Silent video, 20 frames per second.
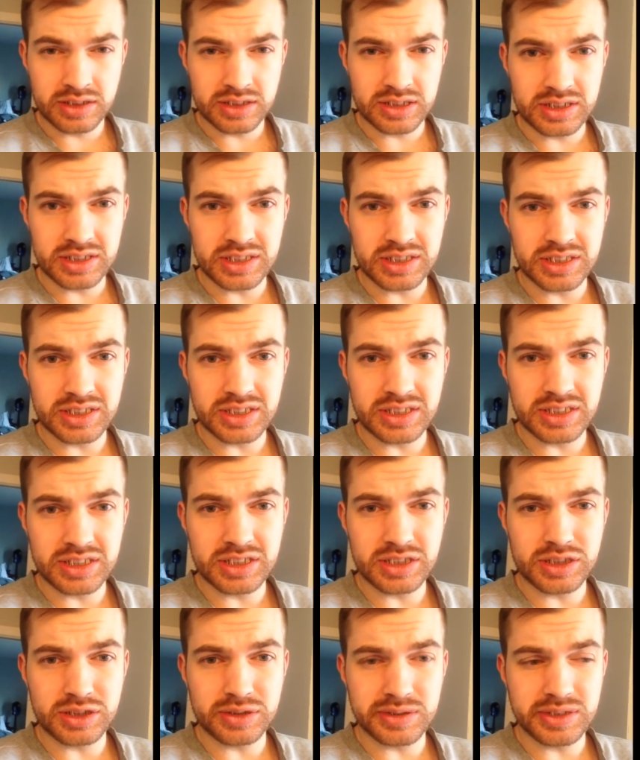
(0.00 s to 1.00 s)
There's
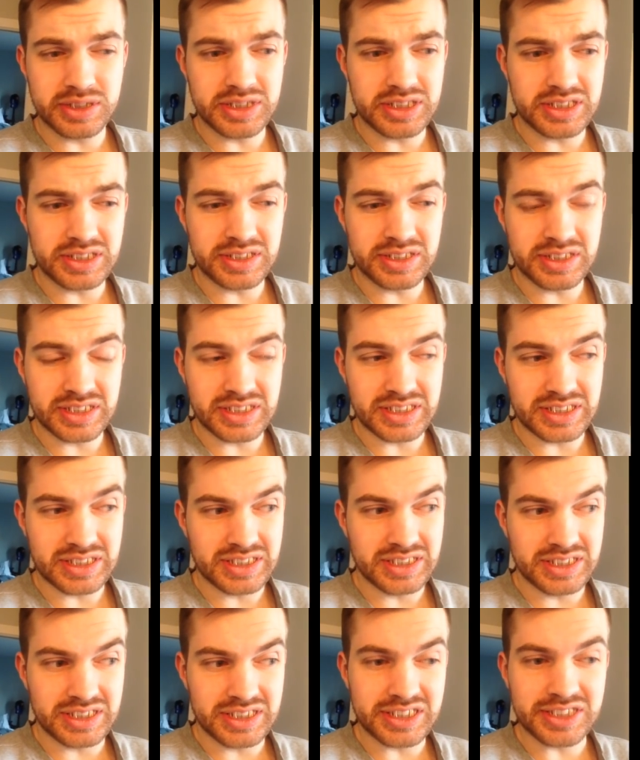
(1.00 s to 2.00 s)
not a whole lot you can
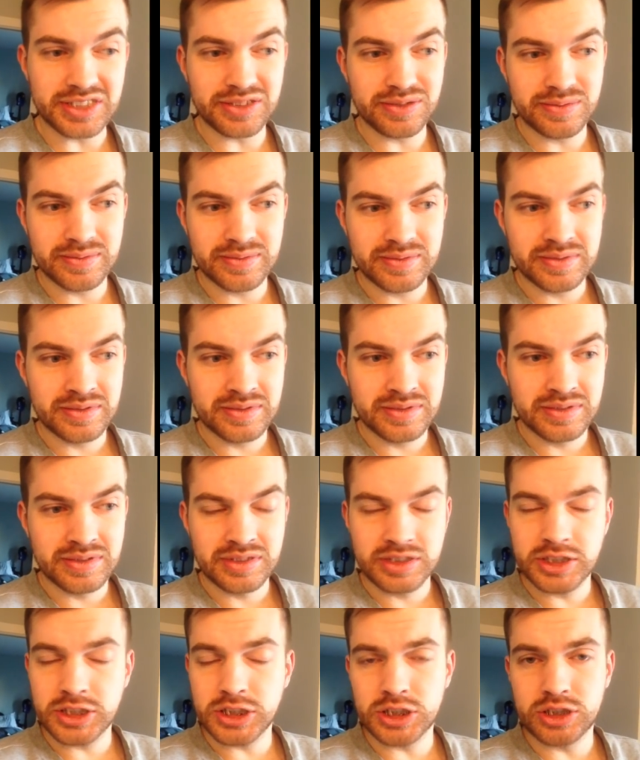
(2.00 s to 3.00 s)
eat.
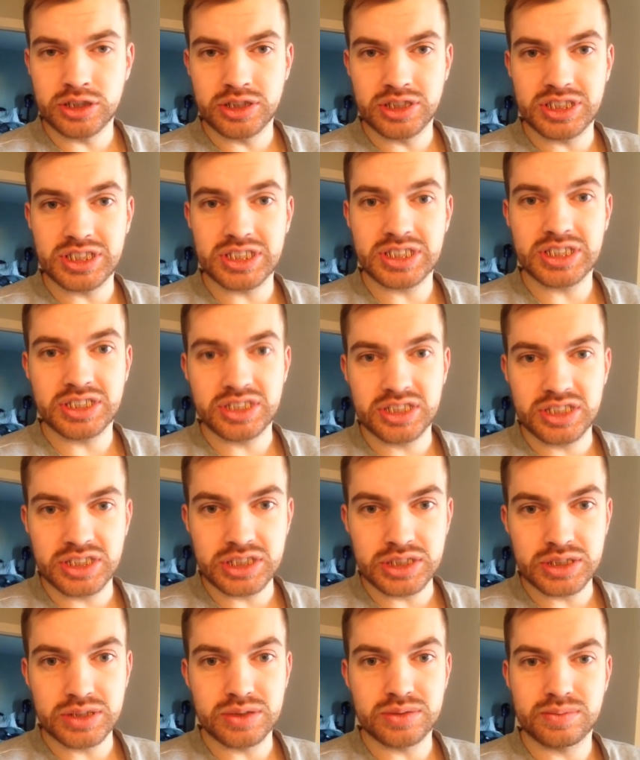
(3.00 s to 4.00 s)
Not a whole lot you can
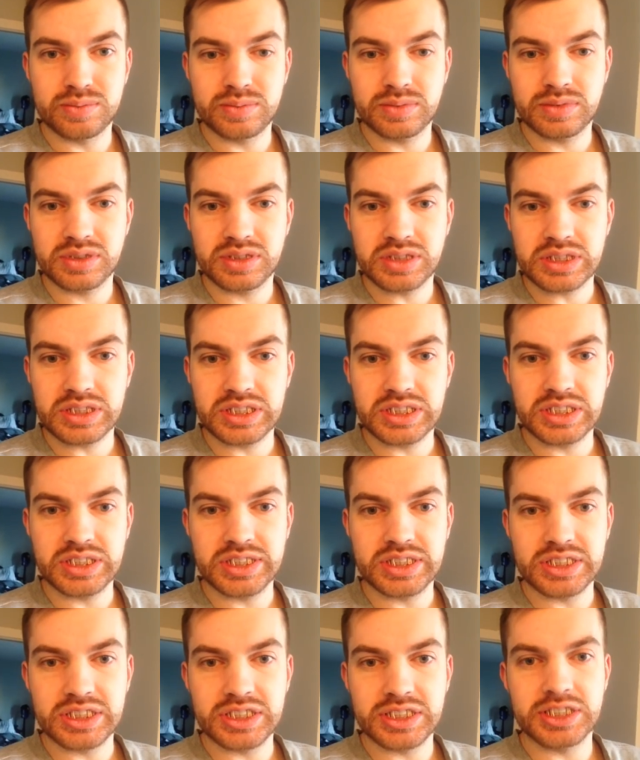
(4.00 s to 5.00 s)
do. Kinda
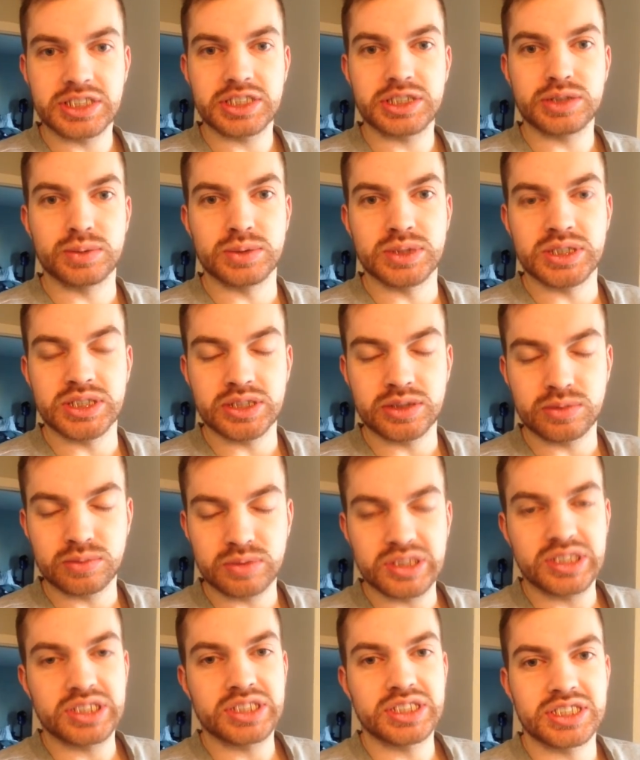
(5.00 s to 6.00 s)
just laze around,
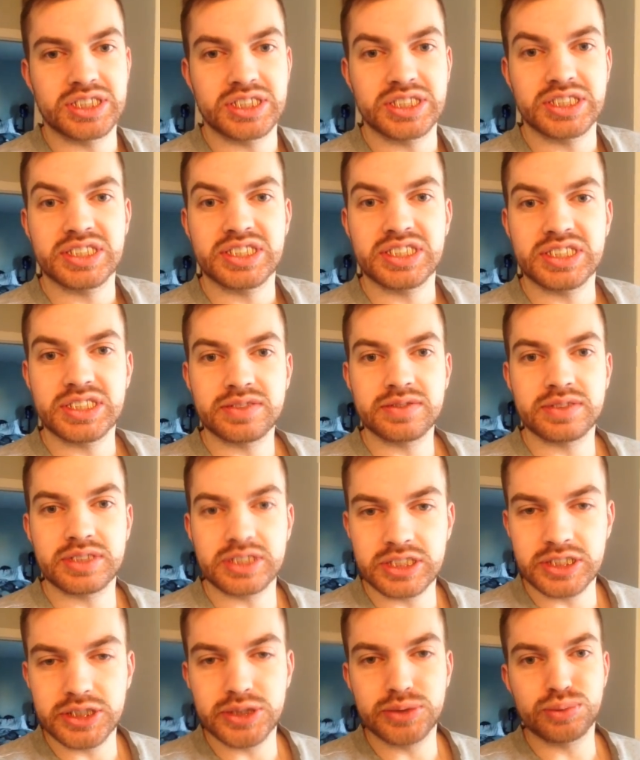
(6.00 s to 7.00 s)
watch a lot of
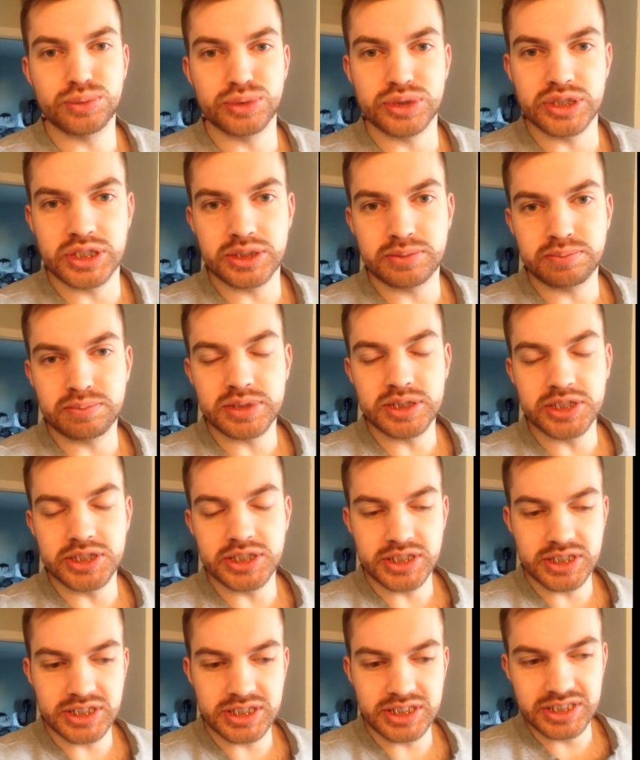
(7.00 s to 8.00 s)
TV, read
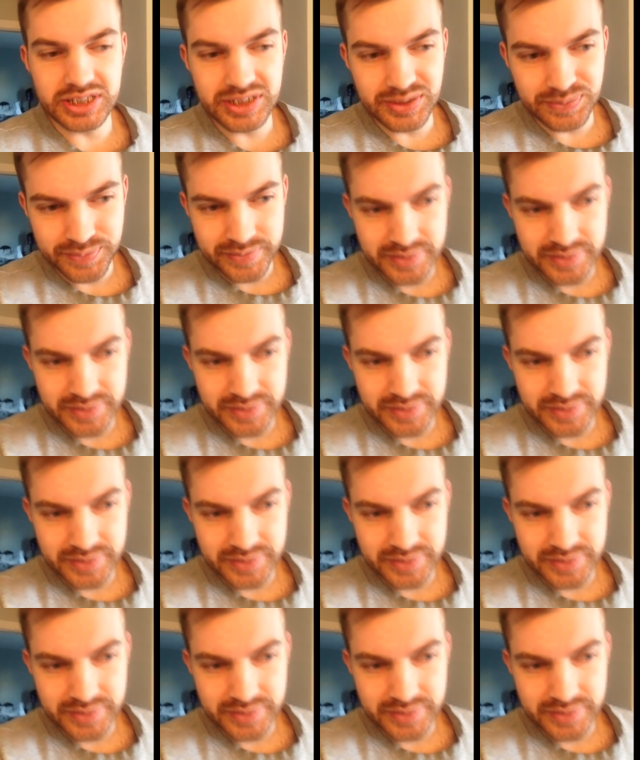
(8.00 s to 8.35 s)
books.